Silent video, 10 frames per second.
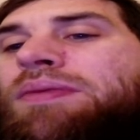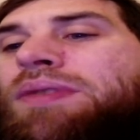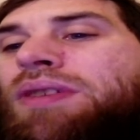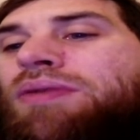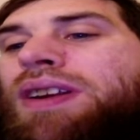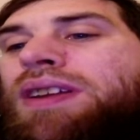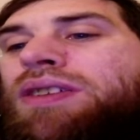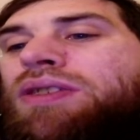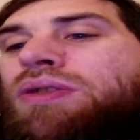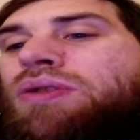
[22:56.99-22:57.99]
We're not
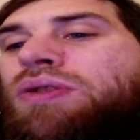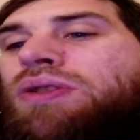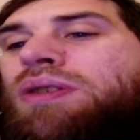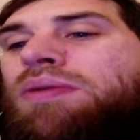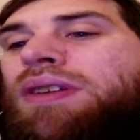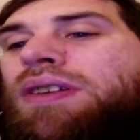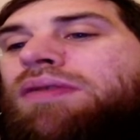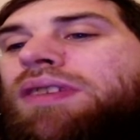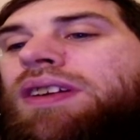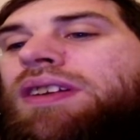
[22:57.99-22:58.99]
running Core, we're
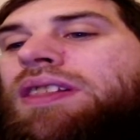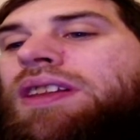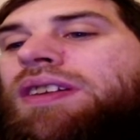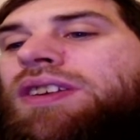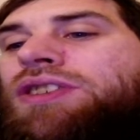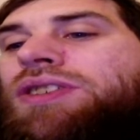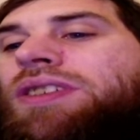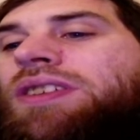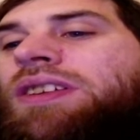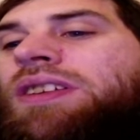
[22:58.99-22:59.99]
not running
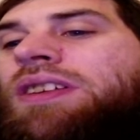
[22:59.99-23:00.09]
Cleric.